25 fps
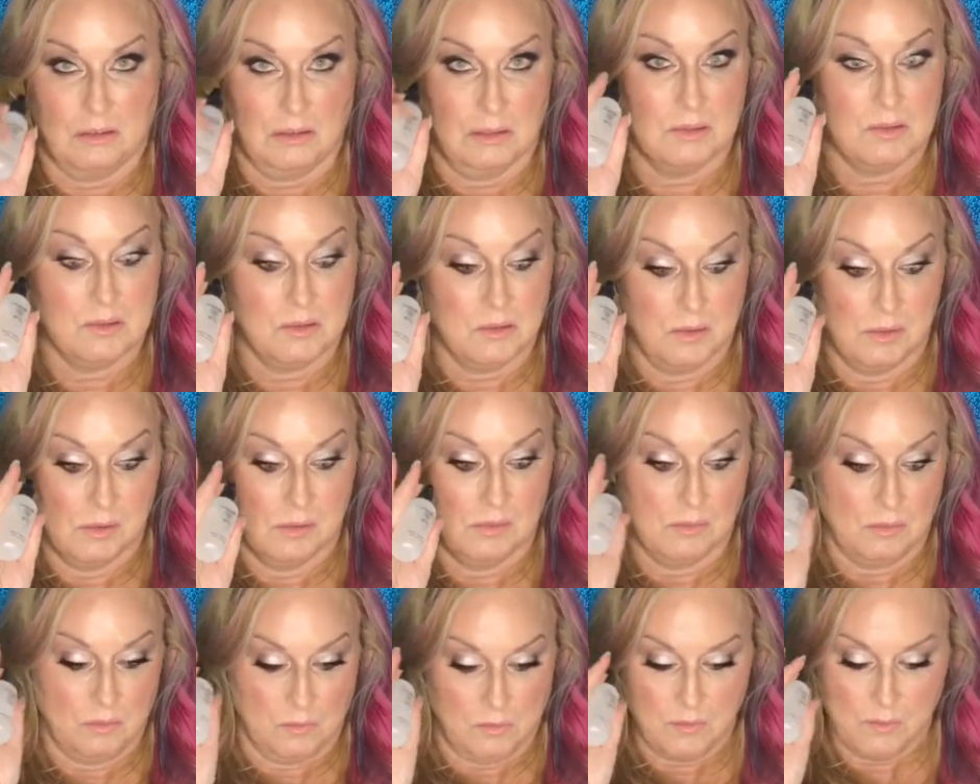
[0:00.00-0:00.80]

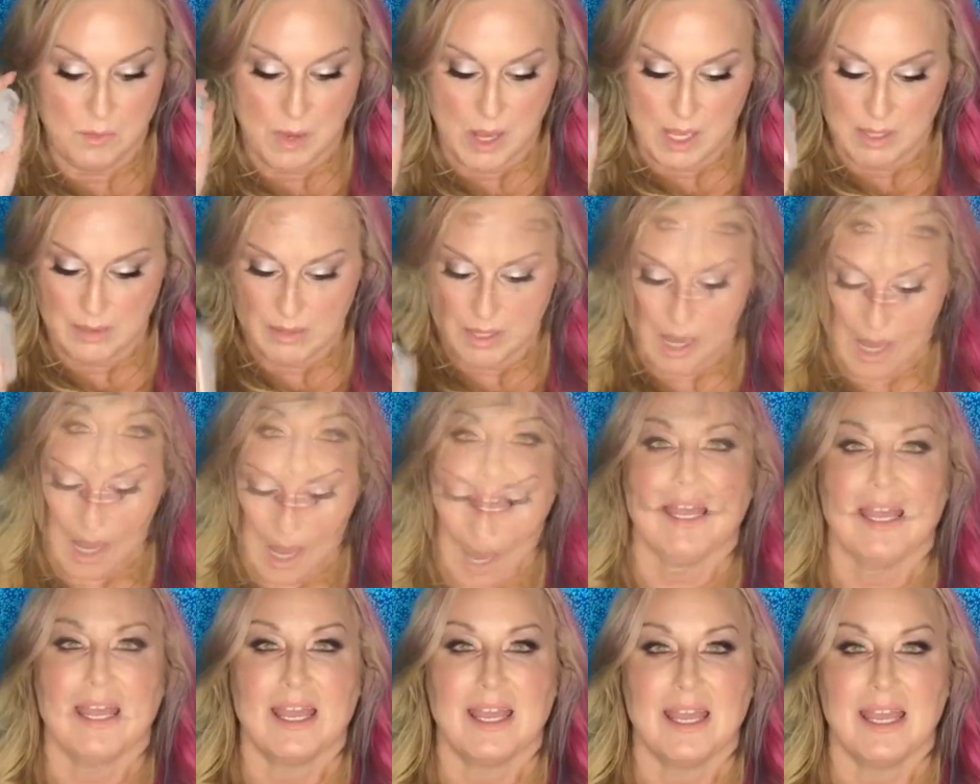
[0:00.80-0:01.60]
So, bought
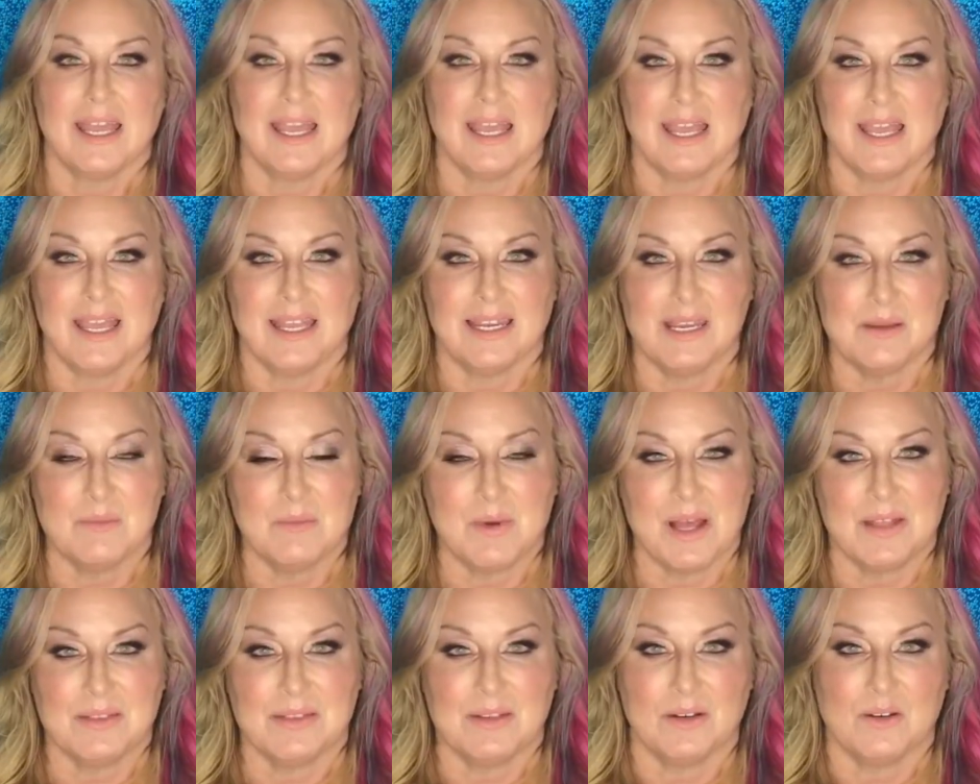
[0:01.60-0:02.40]
that. And I
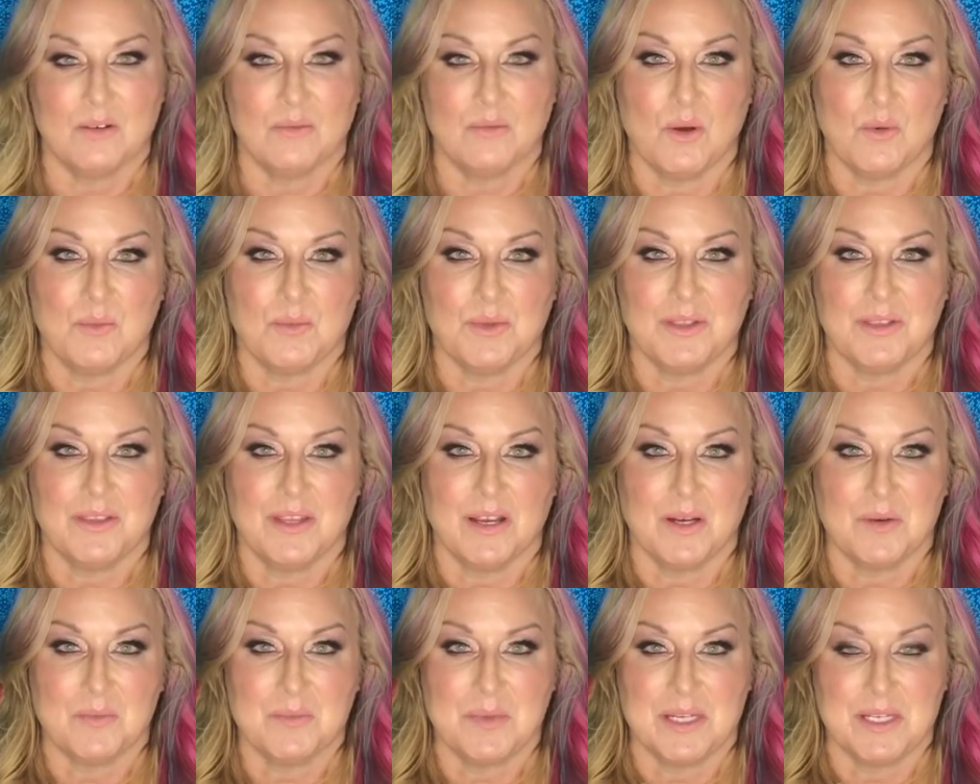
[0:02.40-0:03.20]
bought their
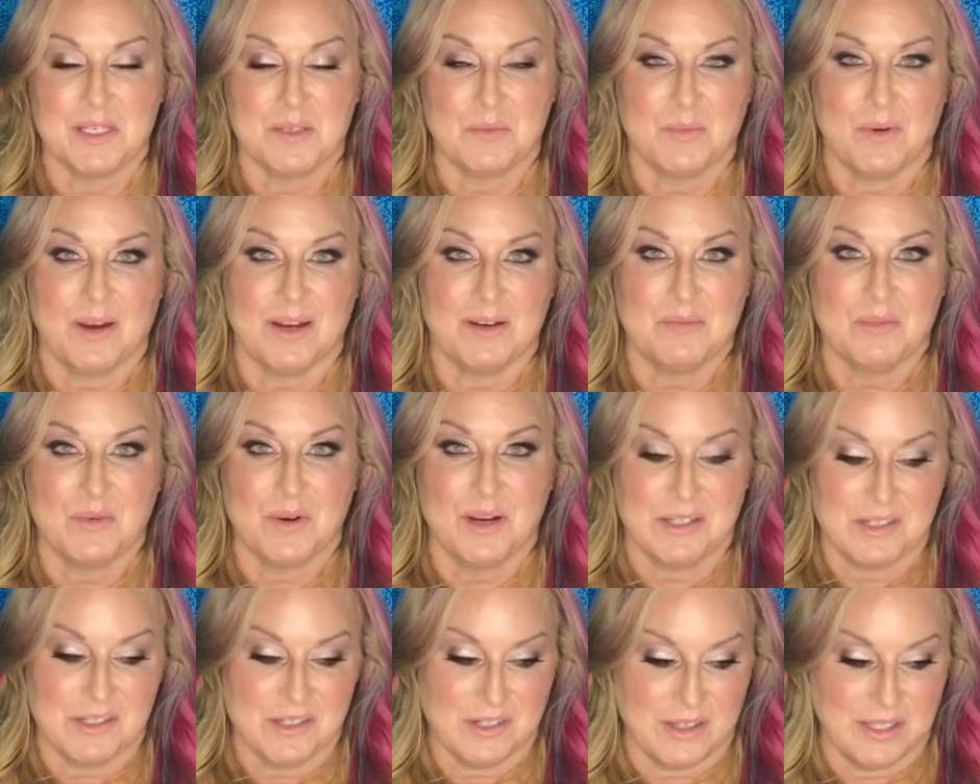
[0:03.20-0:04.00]
aromatherapy spray
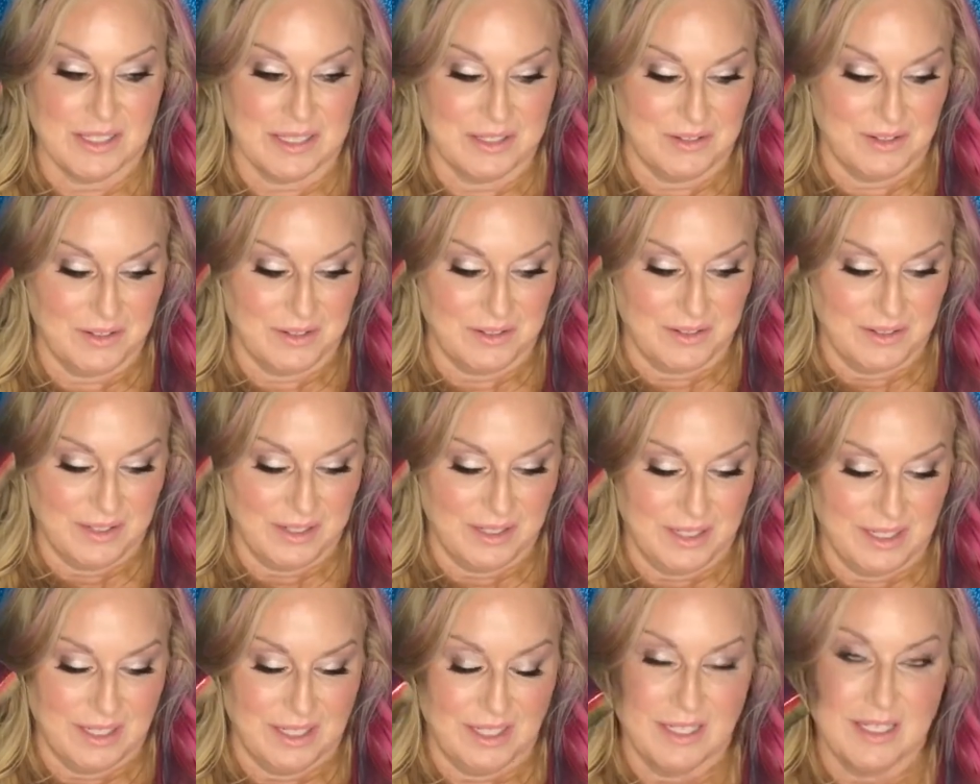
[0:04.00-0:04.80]
brush cleaner.
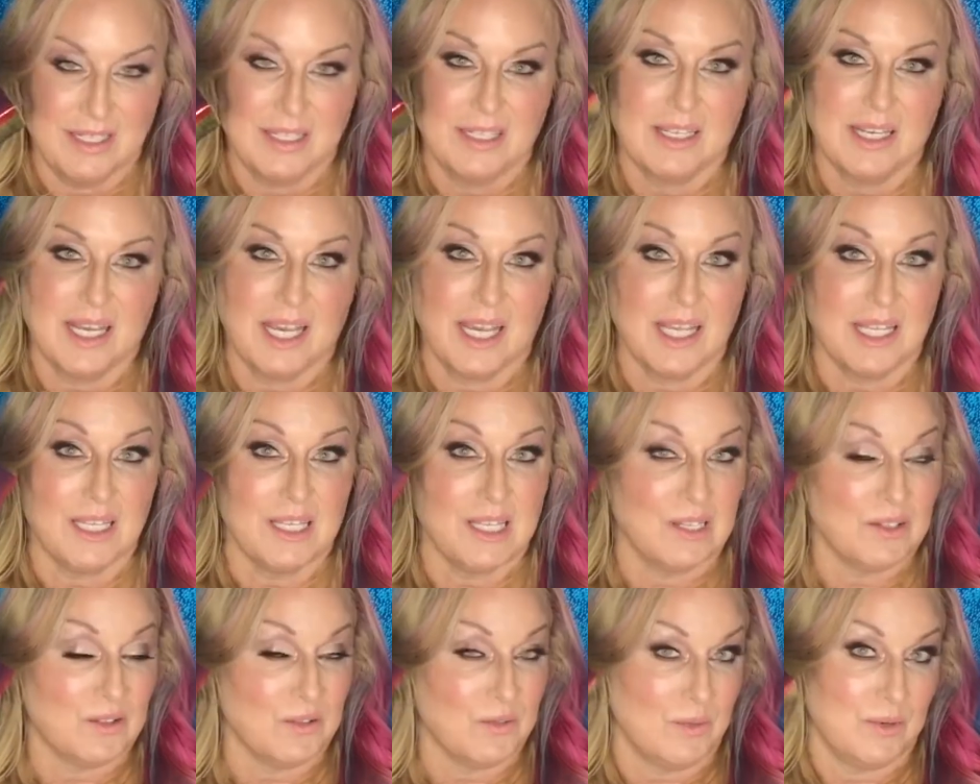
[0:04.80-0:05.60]

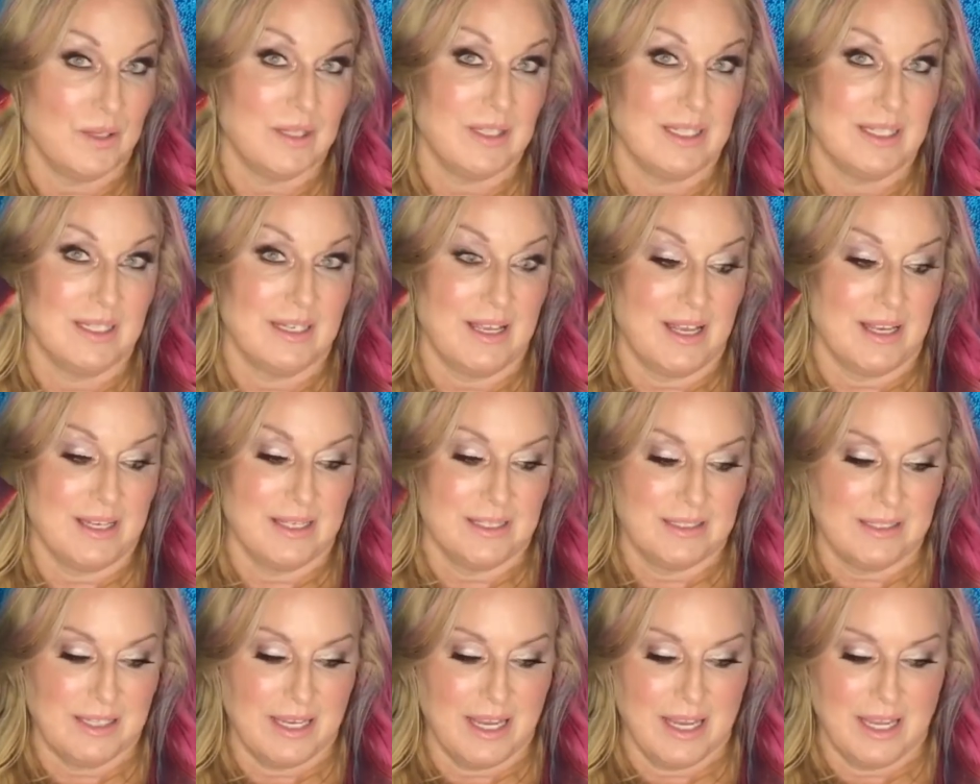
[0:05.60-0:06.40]
It looked really
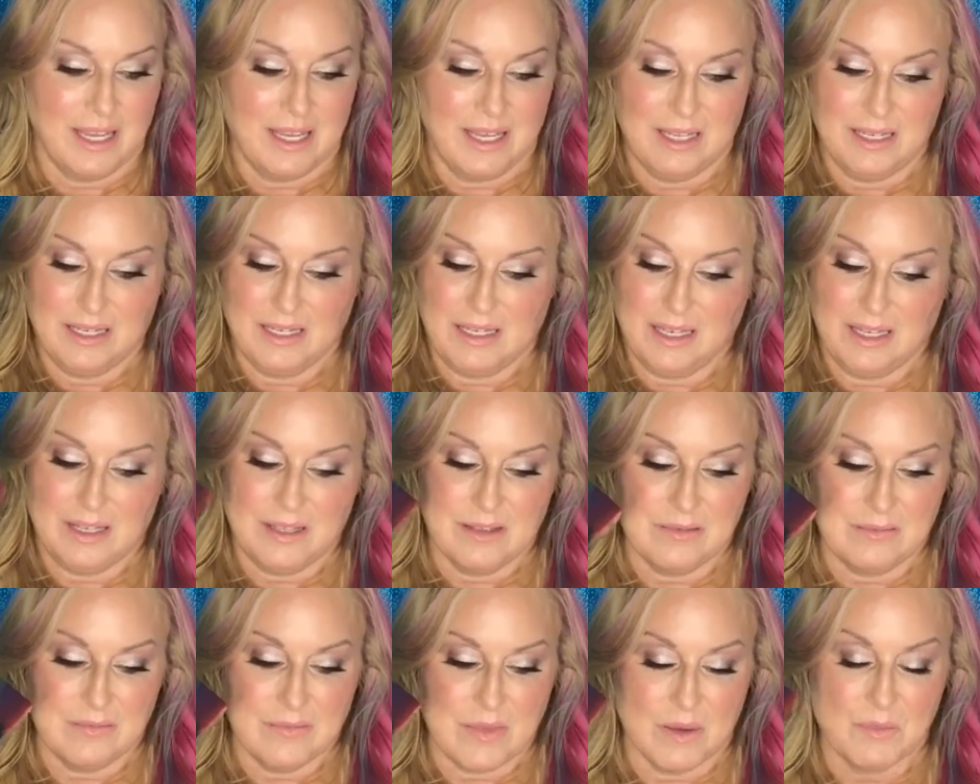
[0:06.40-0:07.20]
nice, and
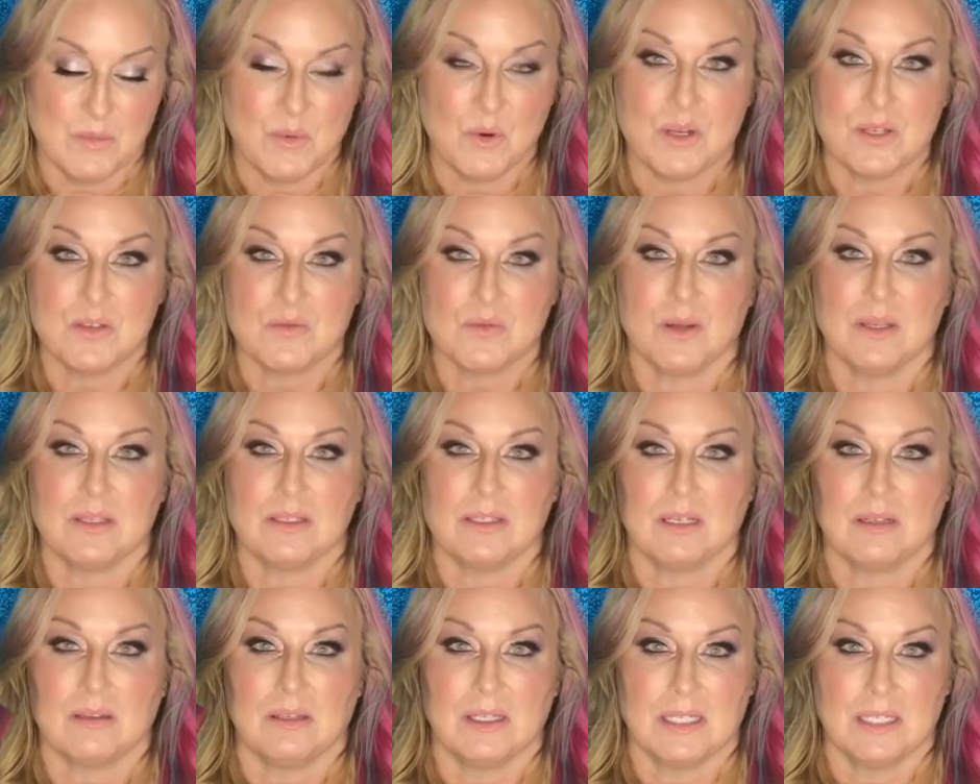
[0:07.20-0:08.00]
I'm always
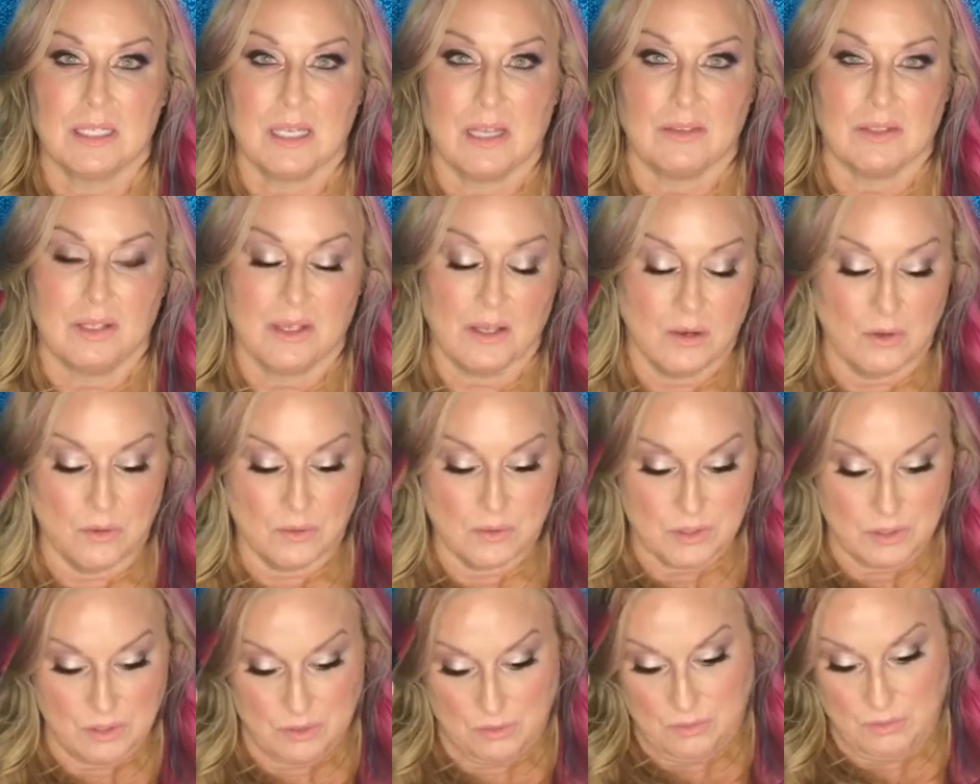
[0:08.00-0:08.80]
wanting to clean on the go,
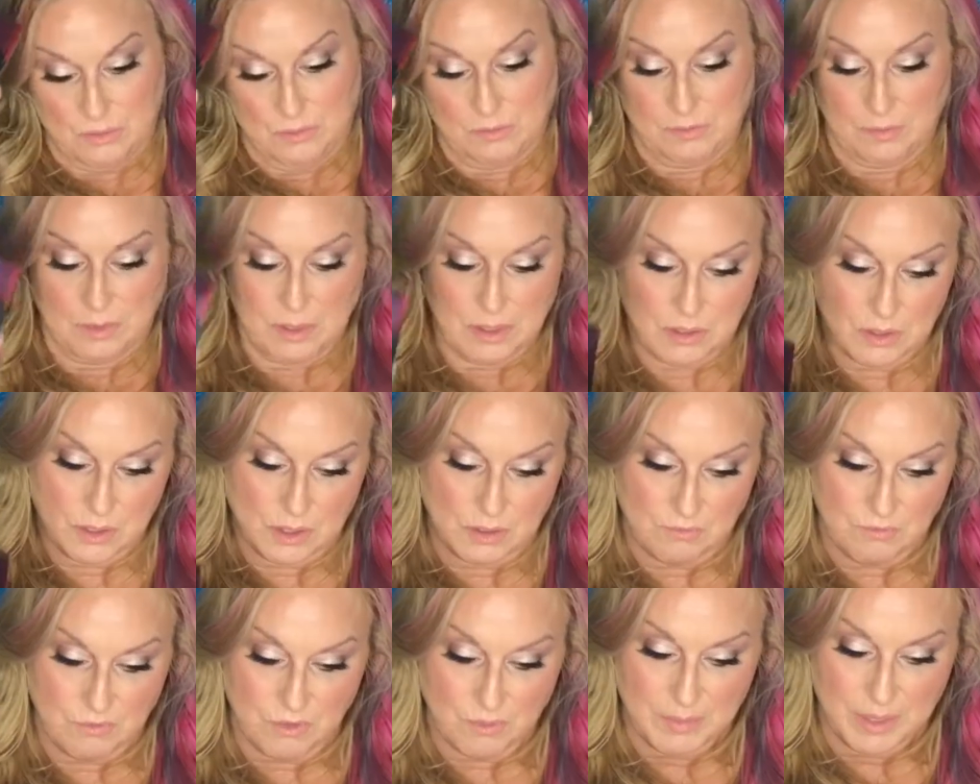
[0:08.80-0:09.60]
so it's
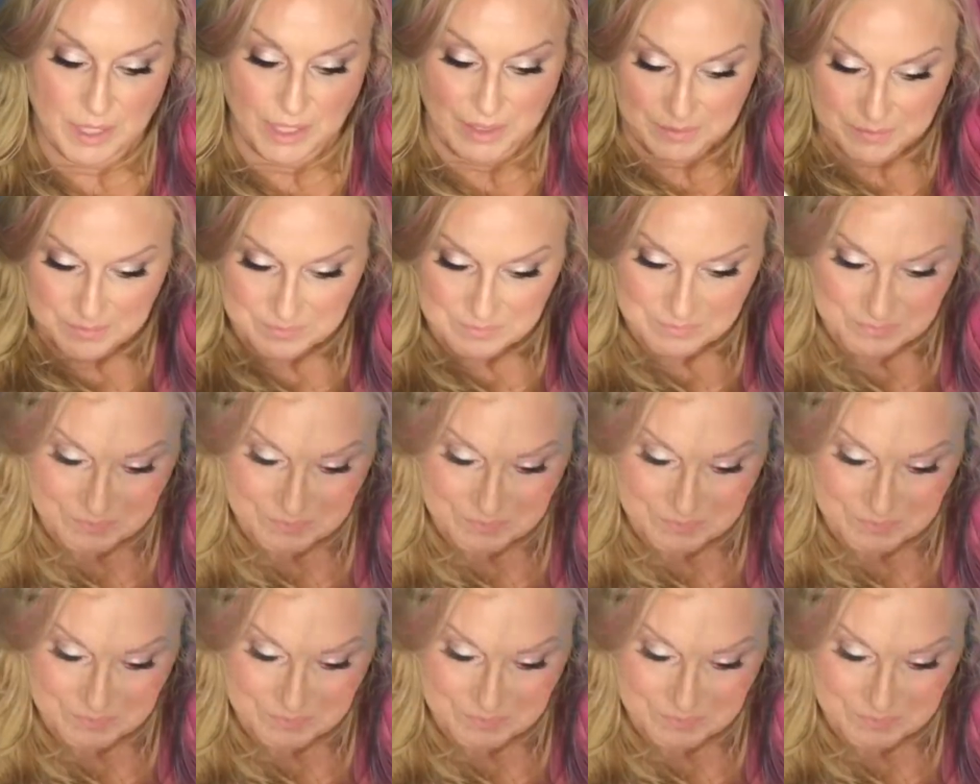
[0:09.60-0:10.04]
good for me.